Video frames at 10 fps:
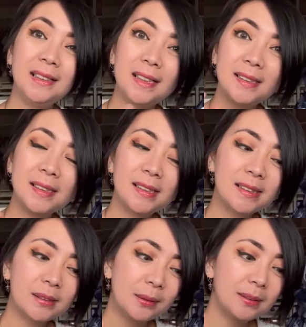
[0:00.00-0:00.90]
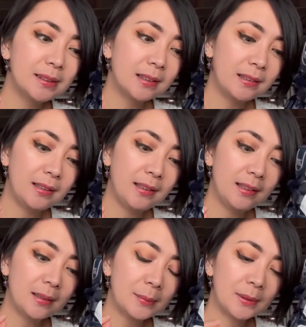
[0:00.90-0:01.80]
This is so
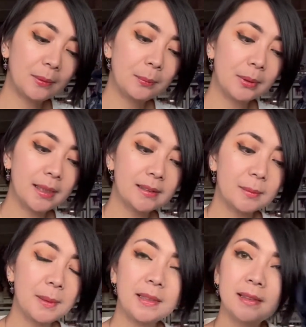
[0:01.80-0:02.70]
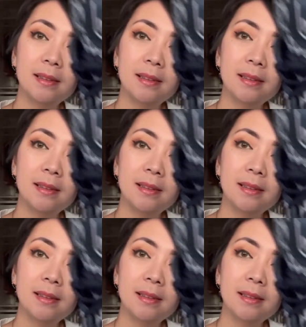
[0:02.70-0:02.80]
stunning, and I'm so impressed because